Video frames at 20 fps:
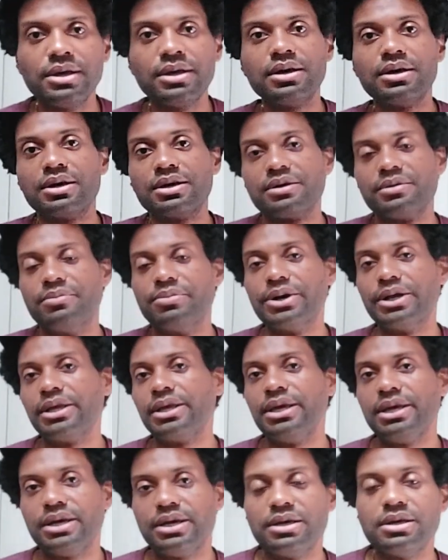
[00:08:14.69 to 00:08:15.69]
But
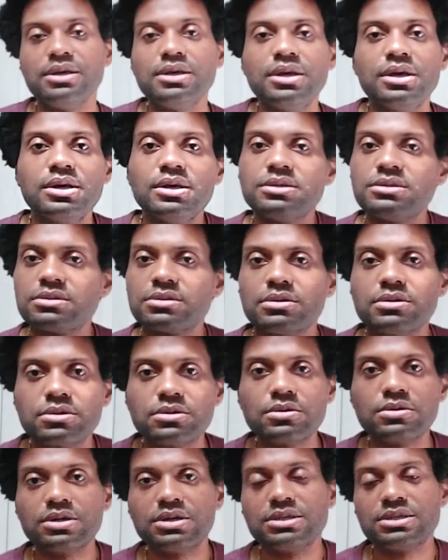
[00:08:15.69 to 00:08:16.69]
yeah,
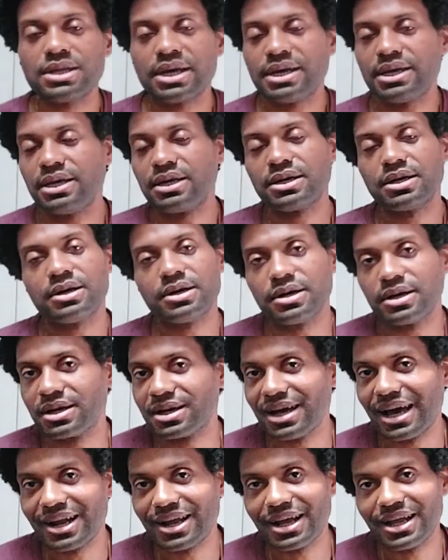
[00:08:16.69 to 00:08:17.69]
so it's like,
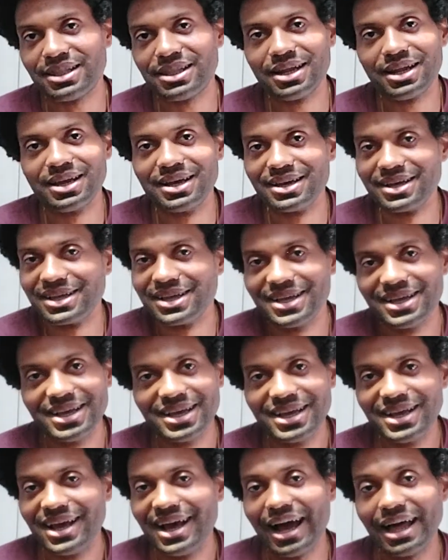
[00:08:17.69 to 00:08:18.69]
I think
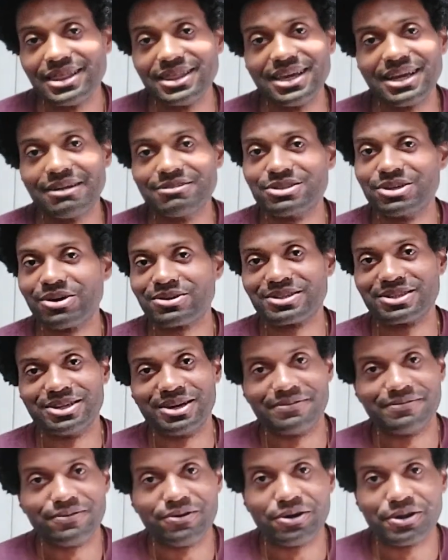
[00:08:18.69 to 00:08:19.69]
I've talked
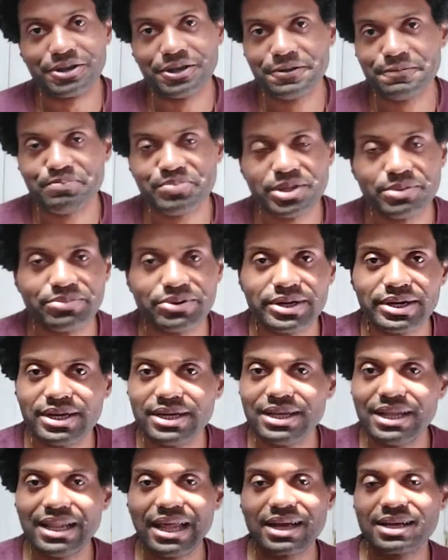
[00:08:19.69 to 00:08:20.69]
enough on it,
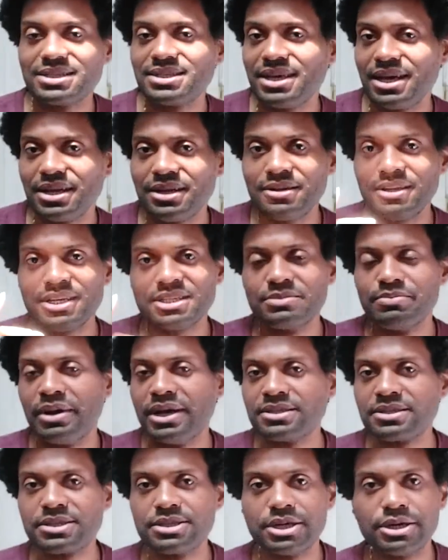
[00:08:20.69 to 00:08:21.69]
but like I said, it's
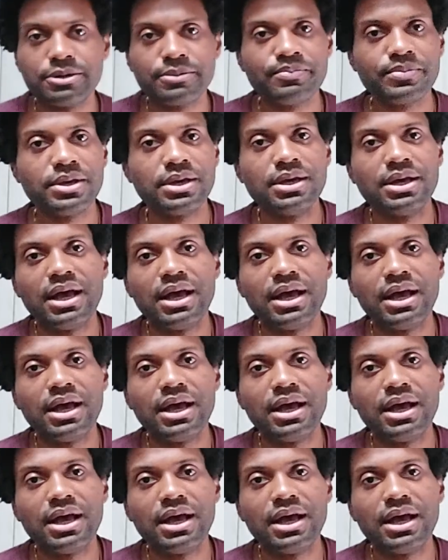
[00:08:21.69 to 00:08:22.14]
messed up.